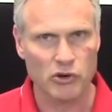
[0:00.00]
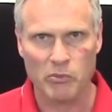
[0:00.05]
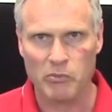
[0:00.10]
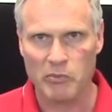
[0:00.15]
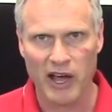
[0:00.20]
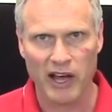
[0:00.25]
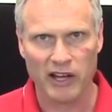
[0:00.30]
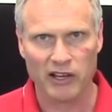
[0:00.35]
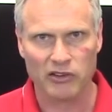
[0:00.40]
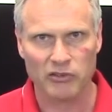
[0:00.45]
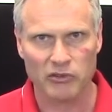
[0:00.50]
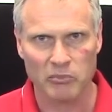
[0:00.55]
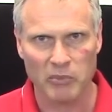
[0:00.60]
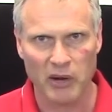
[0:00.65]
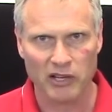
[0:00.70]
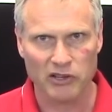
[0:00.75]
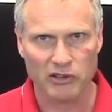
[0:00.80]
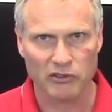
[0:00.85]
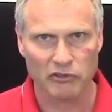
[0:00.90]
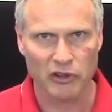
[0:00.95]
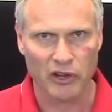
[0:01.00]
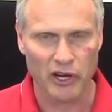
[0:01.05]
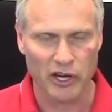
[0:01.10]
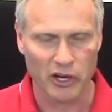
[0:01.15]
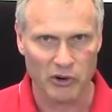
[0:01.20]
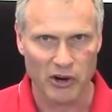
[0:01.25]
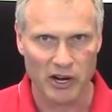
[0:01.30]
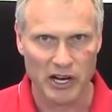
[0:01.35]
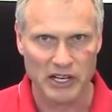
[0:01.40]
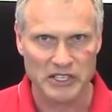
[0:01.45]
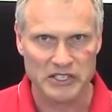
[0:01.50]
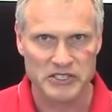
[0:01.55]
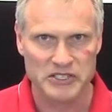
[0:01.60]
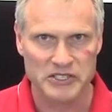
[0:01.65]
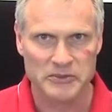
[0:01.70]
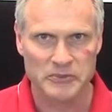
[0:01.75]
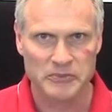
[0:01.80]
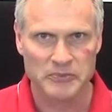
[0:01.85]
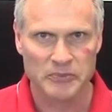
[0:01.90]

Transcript: back back to flying rockets.